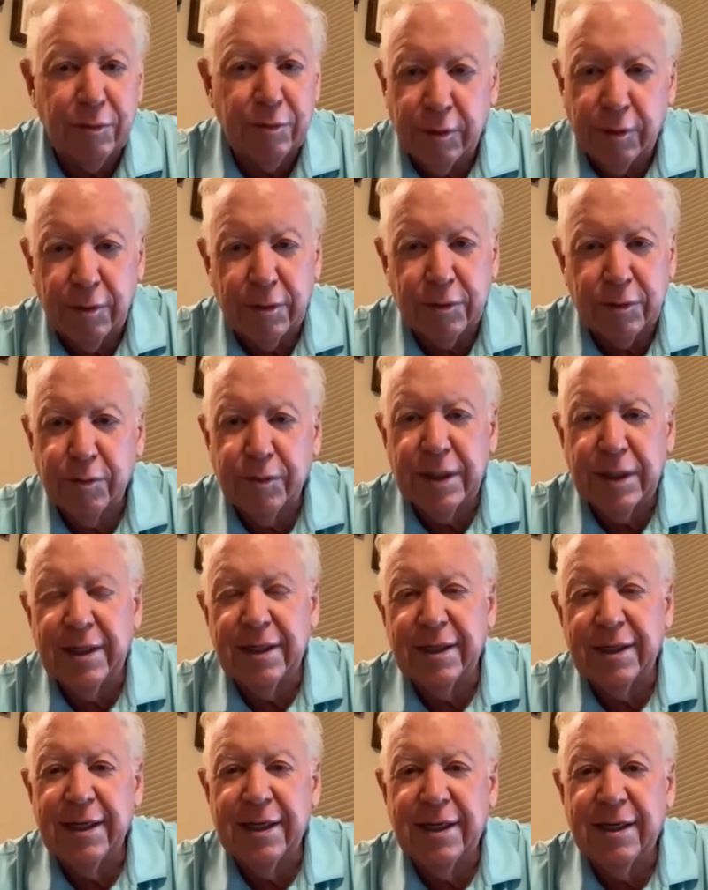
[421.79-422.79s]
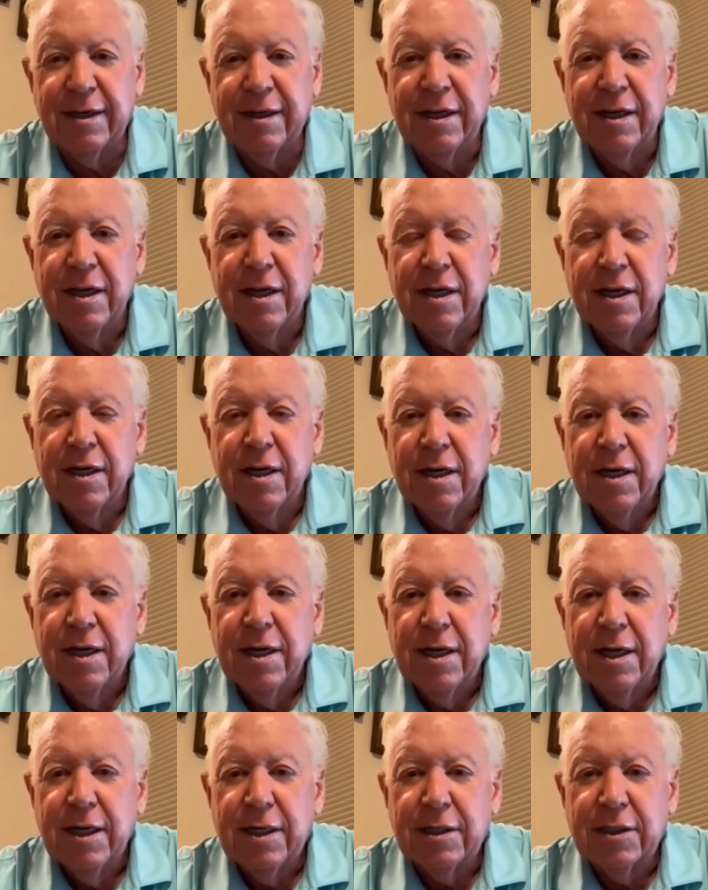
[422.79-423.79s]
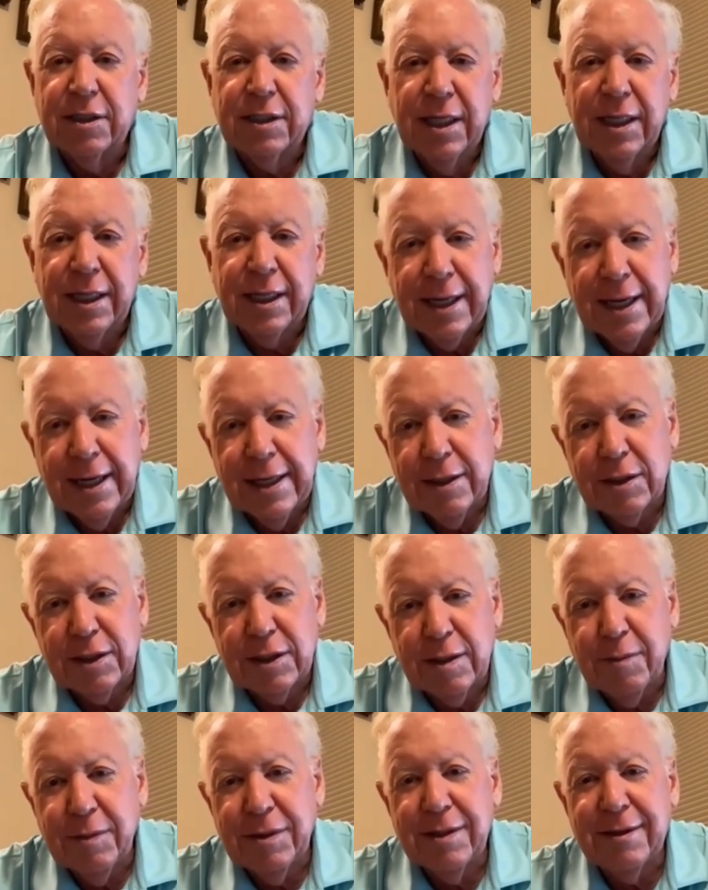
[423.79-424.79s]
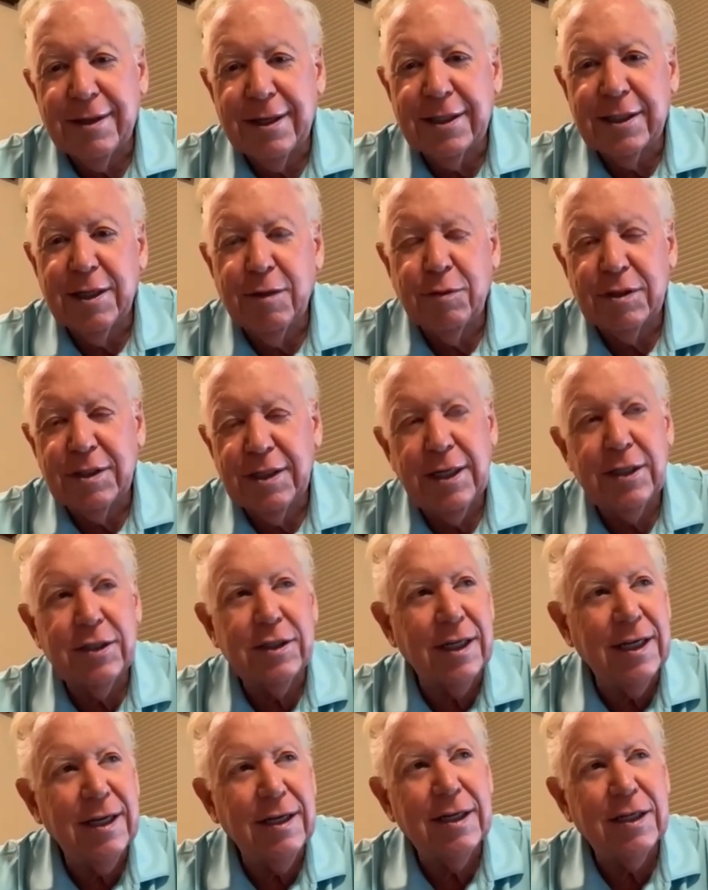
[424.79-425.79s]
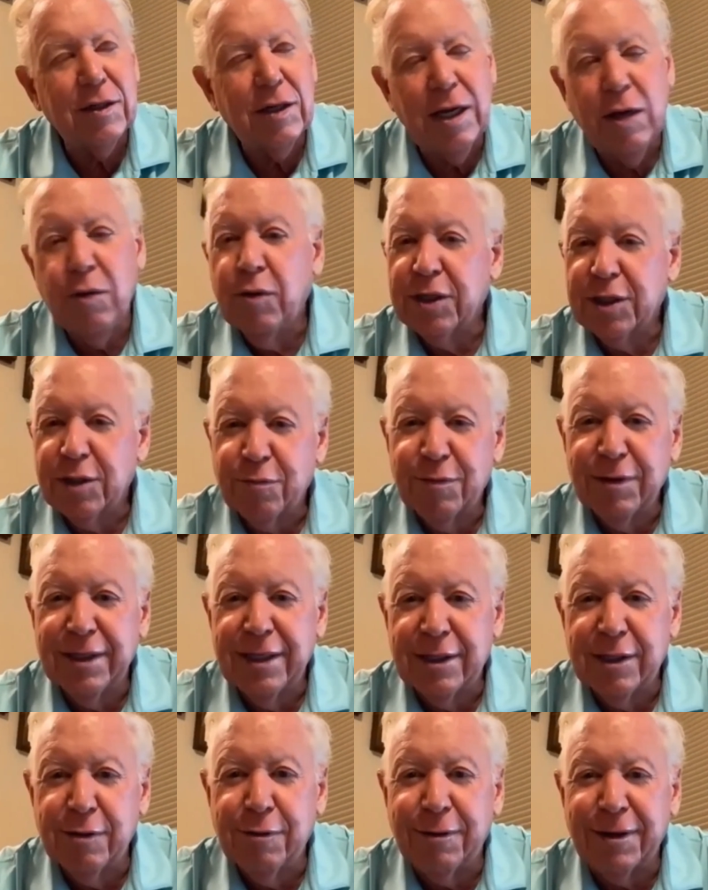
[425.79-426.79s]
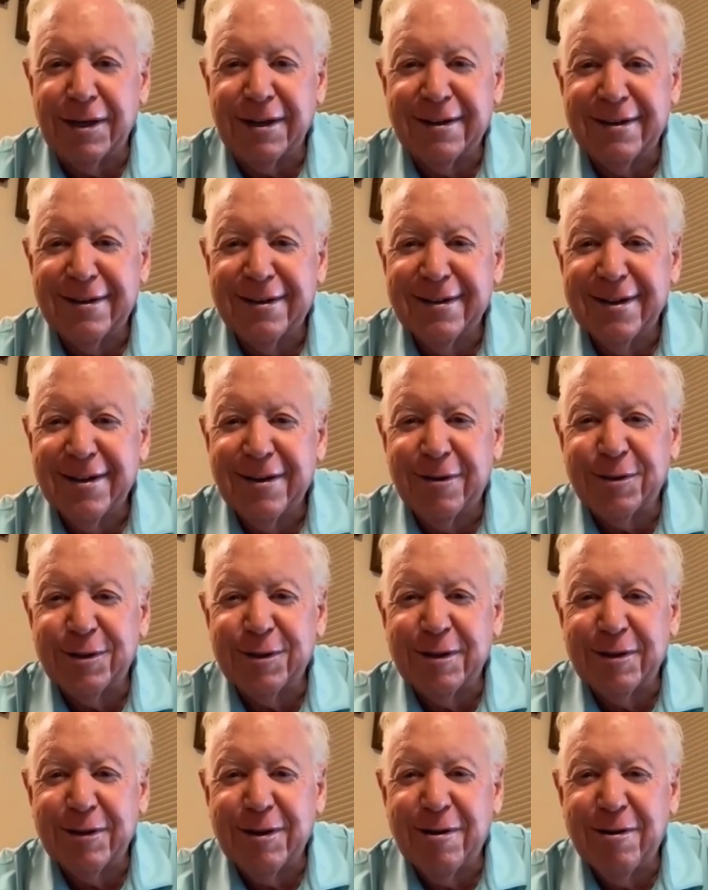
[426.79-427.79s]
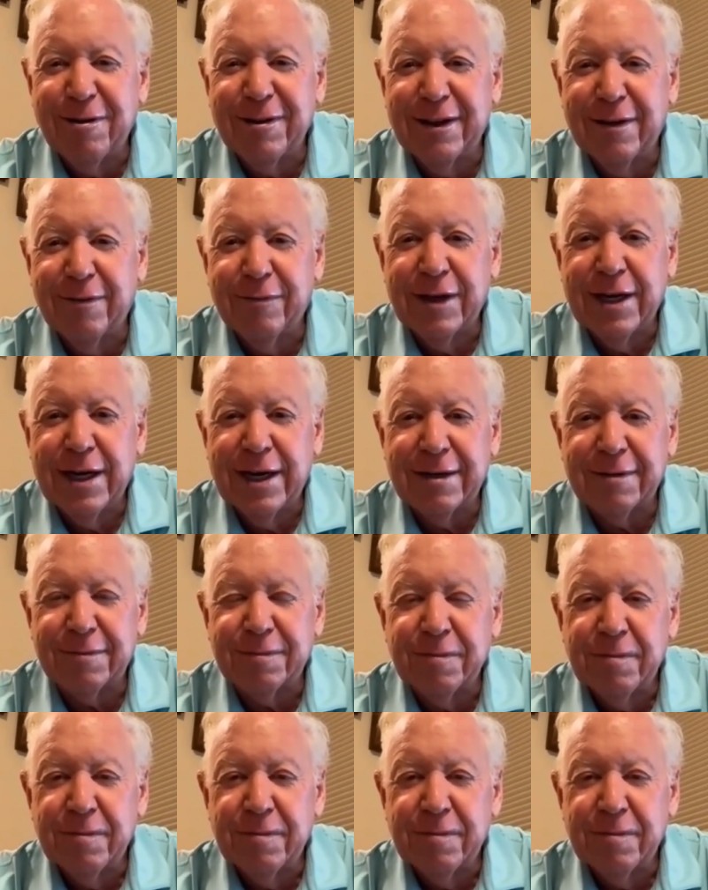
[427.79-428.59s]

rolls, and see that, hey, some of the things he was teaching, he wasn't really doing. So the Carl loved that.